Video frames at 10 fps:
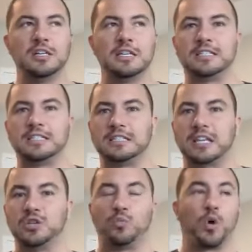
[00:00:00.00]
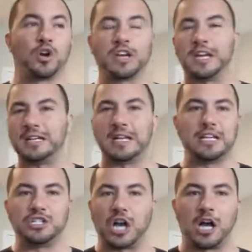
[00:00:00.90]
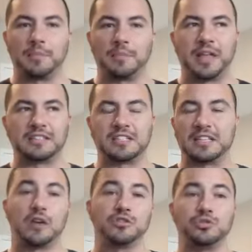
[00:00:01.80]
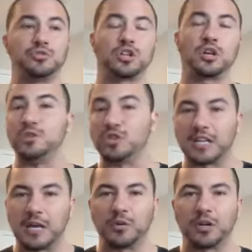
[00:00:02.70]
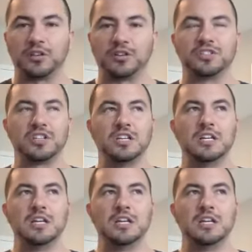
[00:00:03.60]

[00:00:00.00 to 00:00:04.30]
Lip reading: Is it that you work in a job that allows you to communicate with others?